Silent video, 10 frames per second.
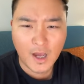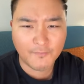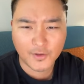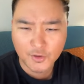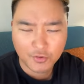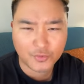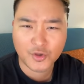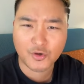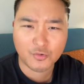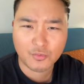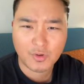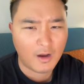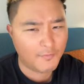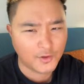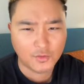of a new you,
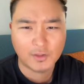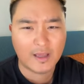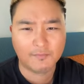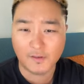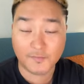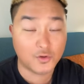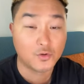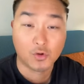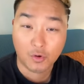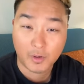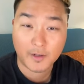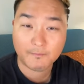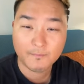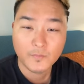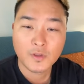of a new level, of a new glory.